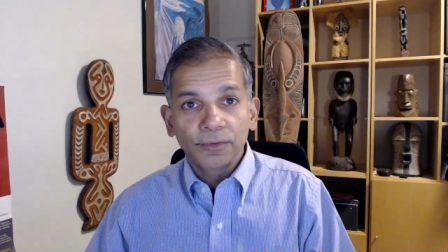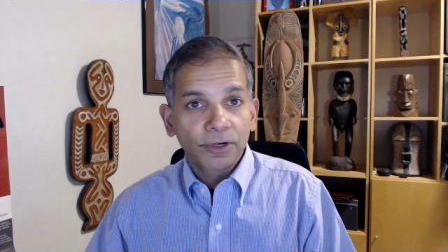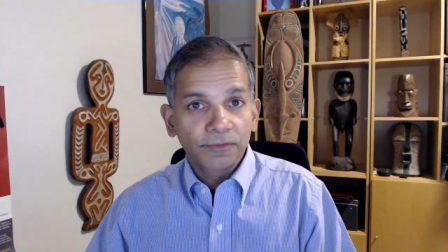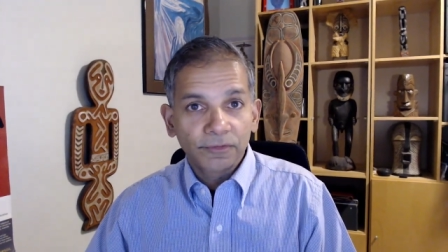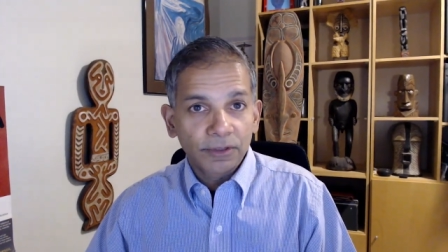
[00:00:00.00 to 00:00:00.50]

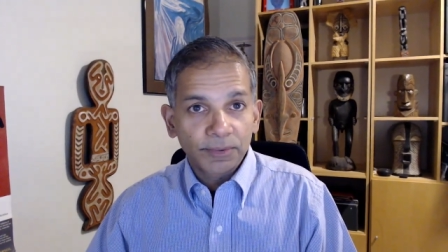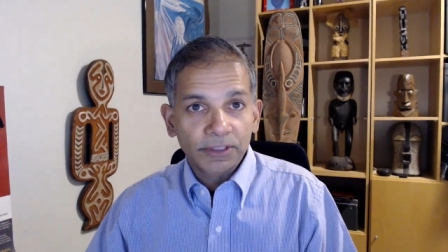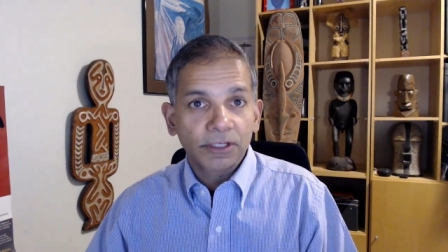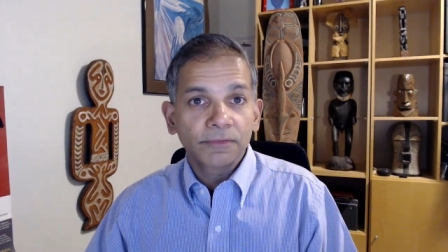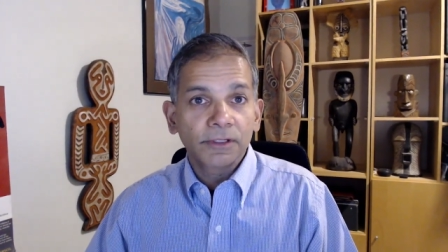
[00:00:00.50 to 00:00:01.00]
40,
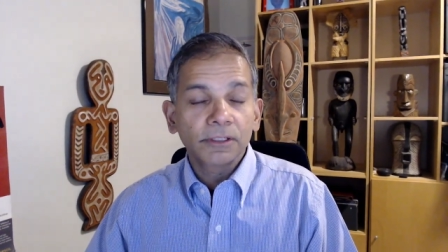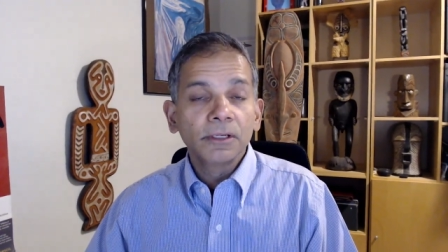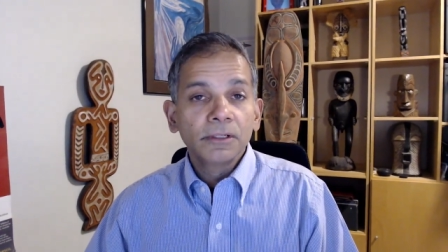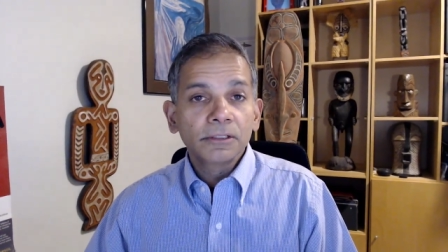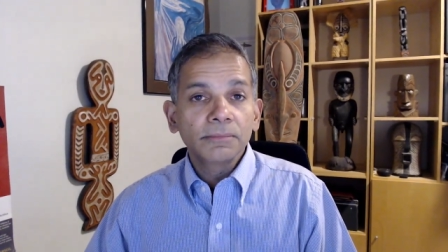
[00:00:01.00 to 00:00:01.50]
50% of it
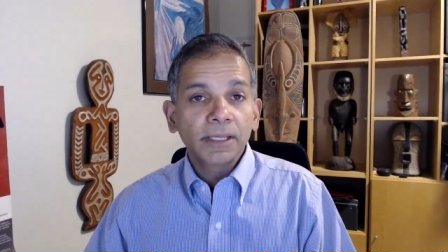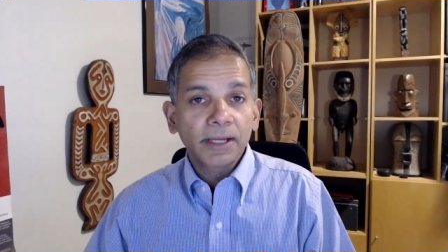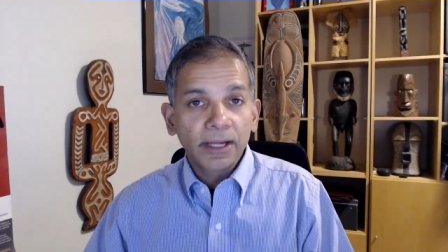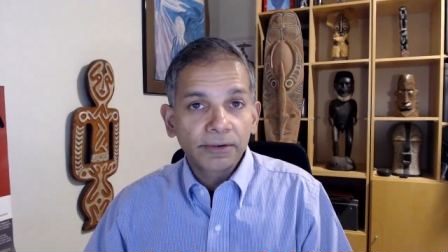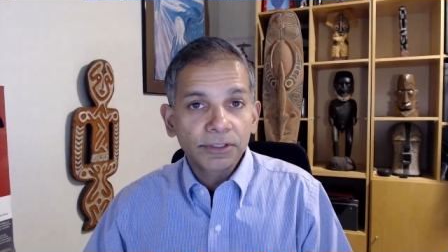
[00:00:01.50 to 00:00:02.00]
to make
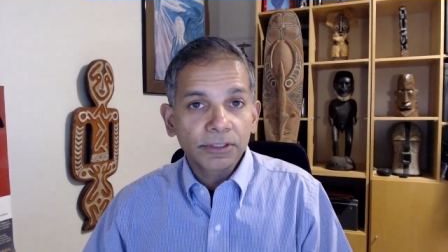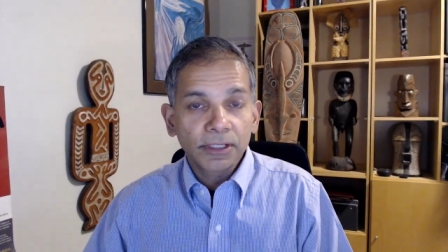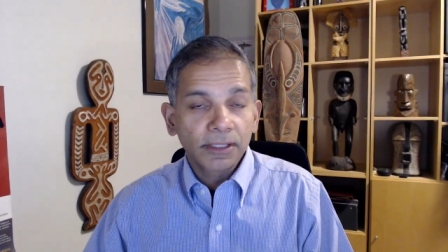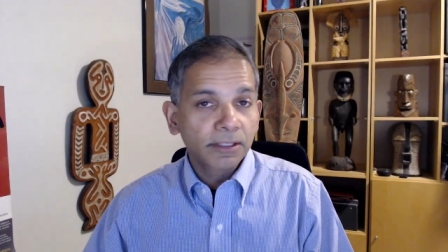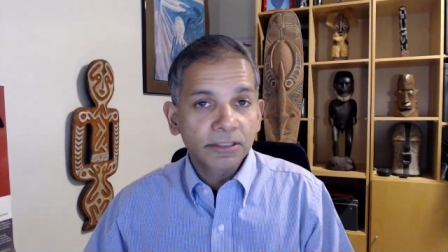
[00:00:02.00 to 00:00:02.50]

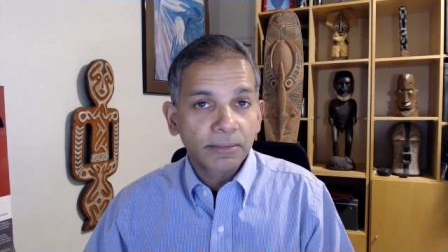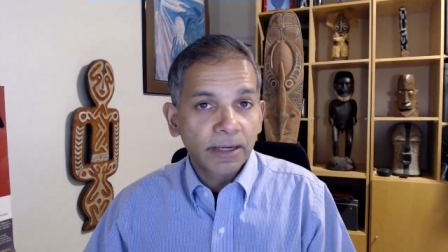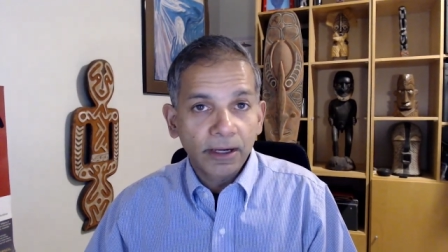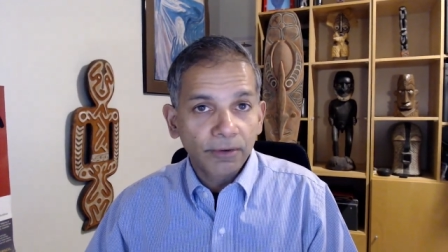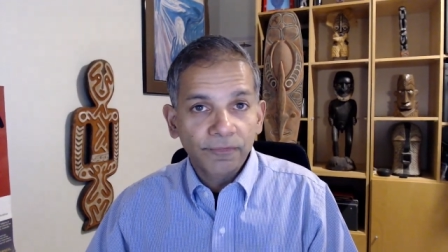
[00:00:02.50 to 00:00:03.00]
hydrogen and then
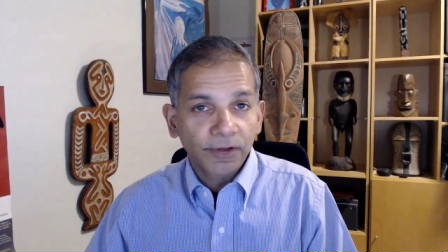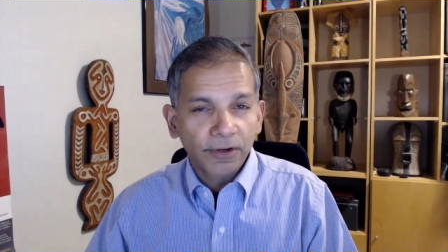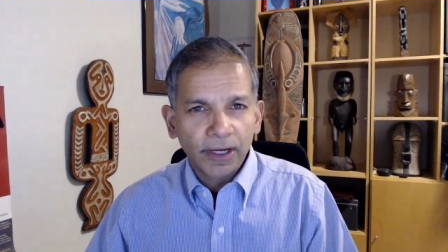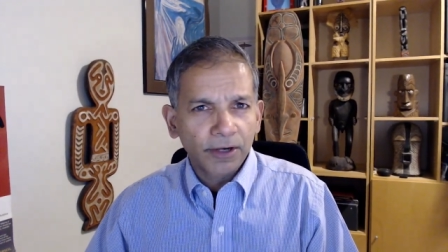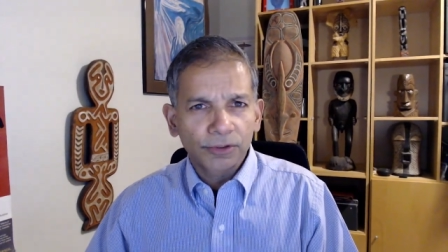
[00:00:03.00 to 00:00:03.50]
somehow
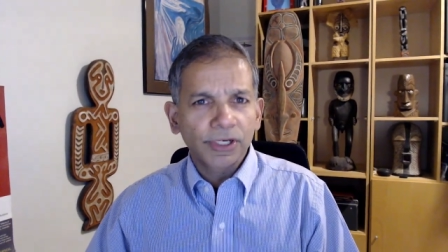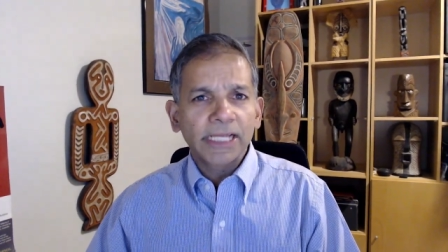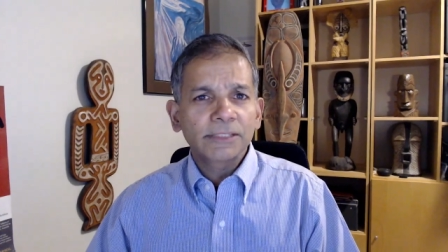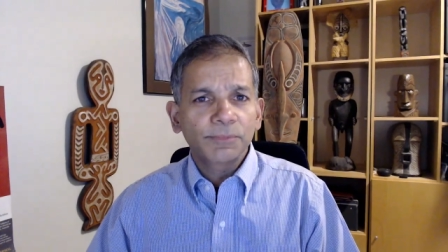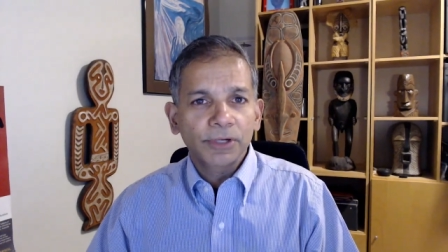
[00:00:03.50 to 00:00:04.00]
figuring out how to
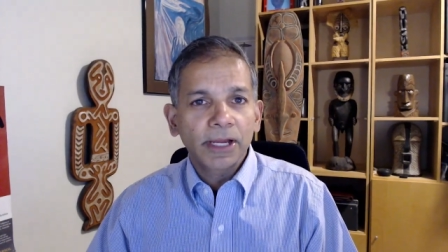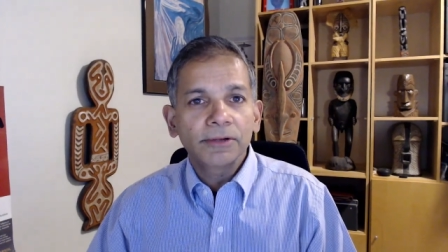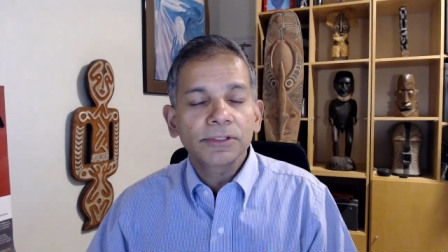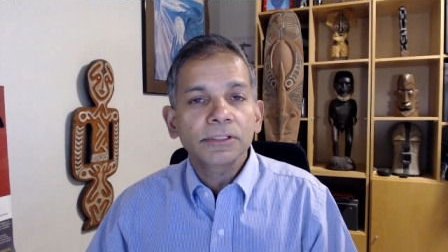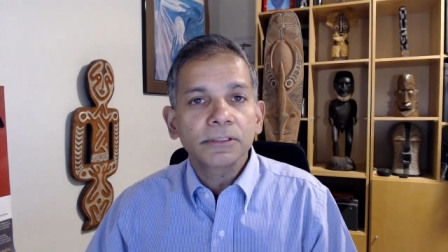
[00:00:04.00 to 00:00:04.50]
transport
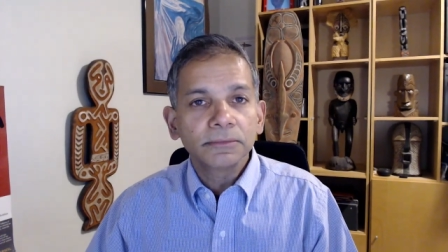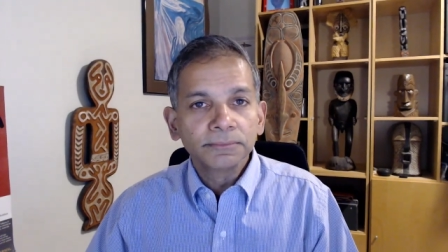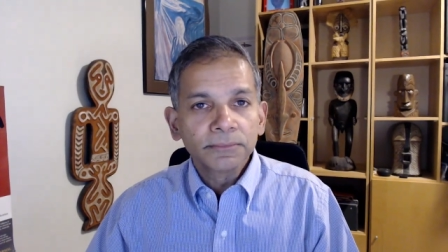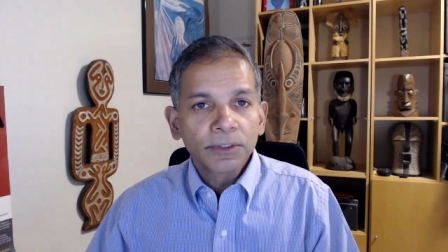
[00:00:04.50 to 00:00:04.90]
hydrogen